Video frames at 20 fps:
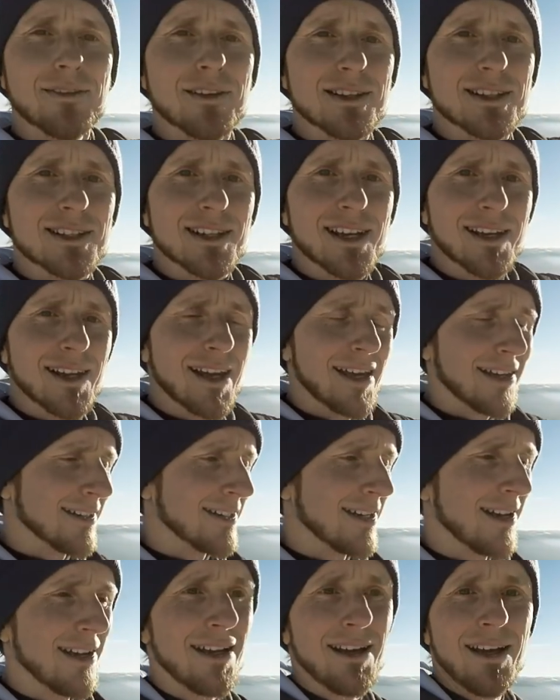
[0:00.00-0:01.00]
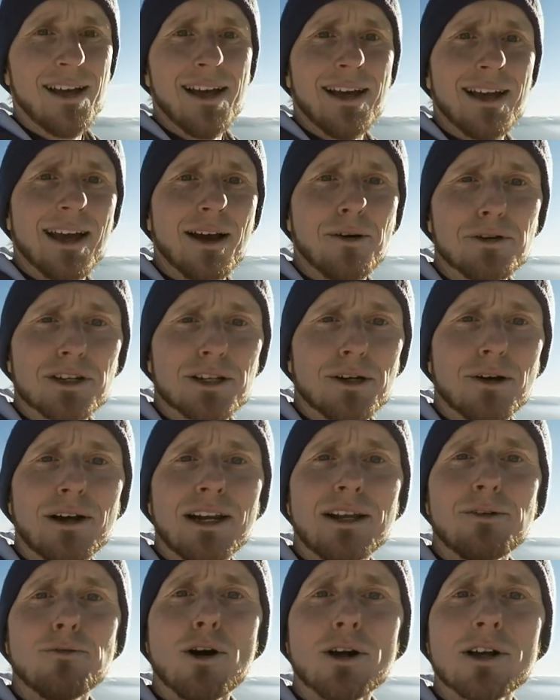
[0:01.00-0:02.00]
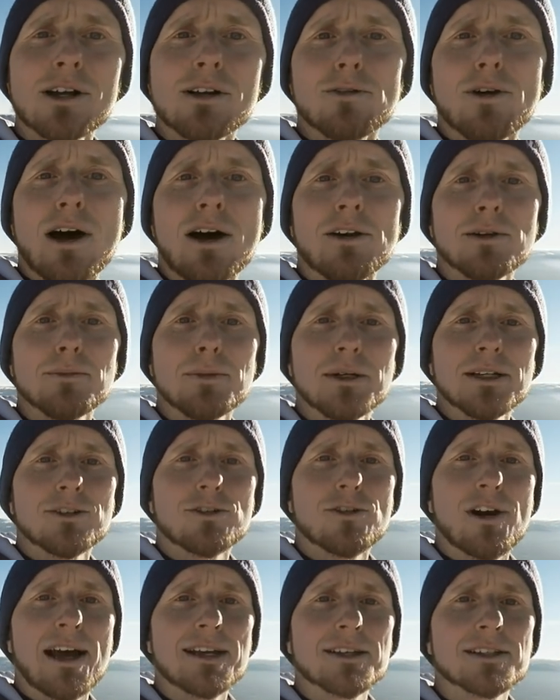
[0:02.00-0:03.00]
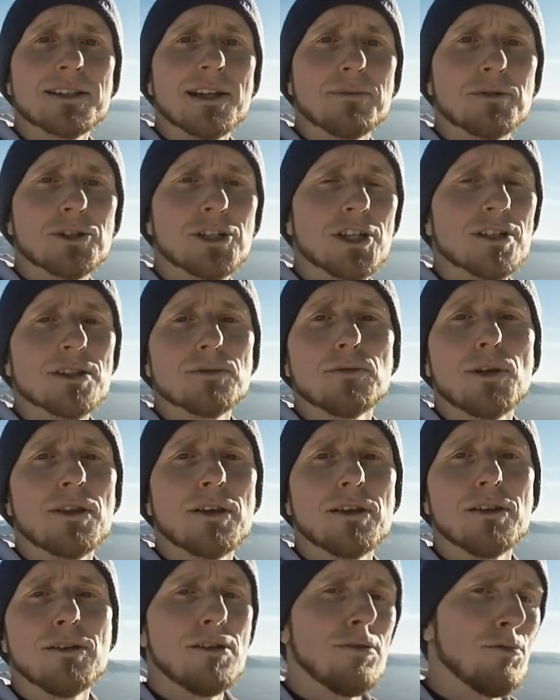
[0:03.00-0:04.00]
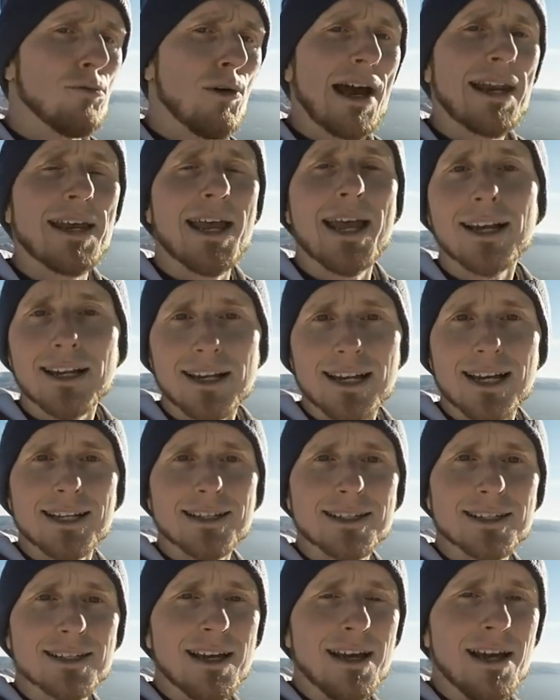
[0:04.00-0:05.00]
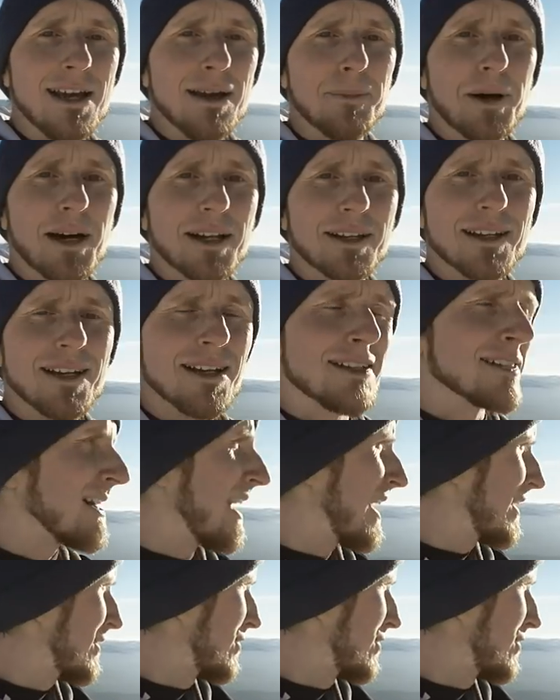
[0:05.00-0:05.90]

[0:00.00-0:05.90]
this in, and I was already walking around a bit, trying some shots with a wide angle lens, but it's hard